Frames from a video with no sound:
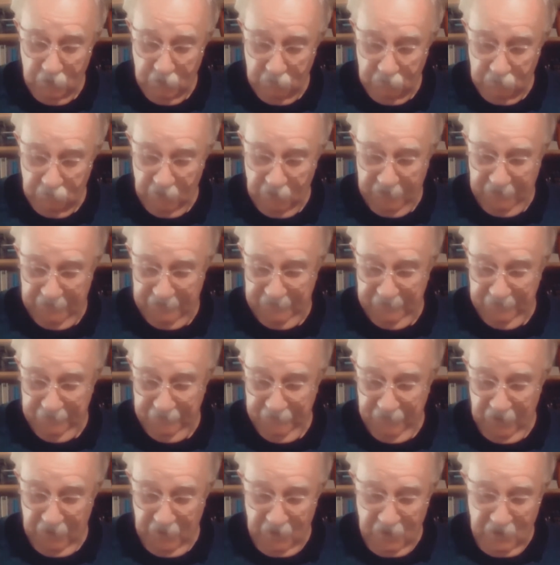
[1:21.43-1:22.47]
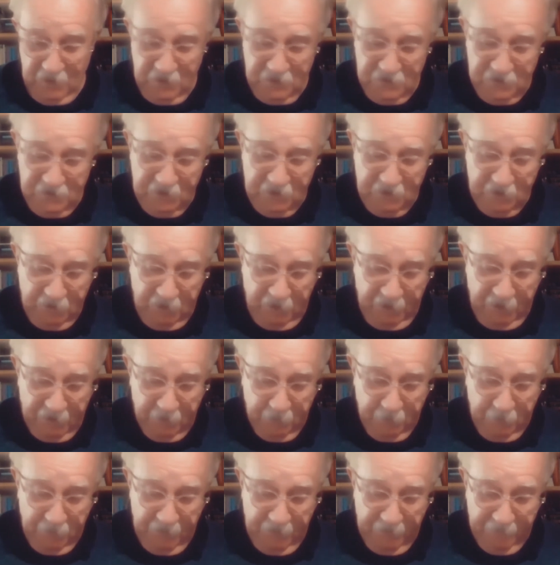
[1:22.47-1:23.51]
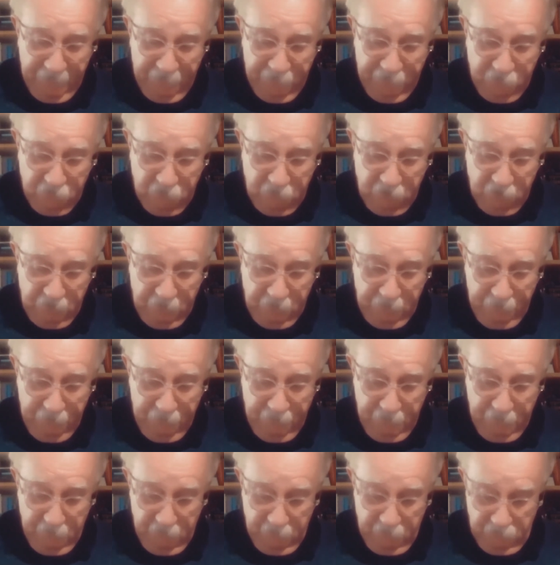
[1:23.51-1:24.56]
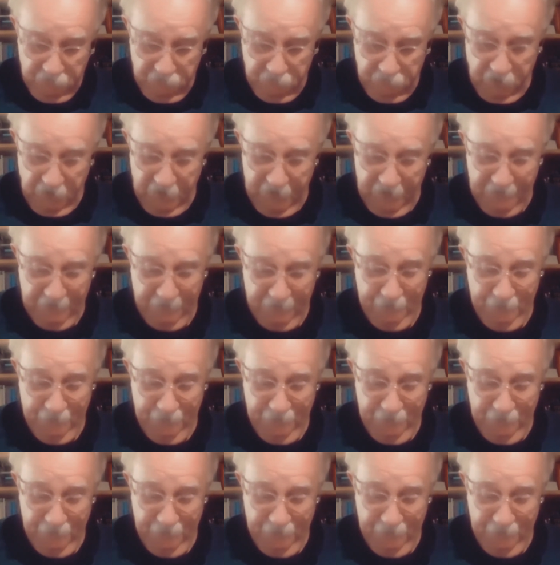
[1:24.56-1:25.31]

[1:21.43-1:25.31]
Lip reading: Right. She didn't like her plate full. Right.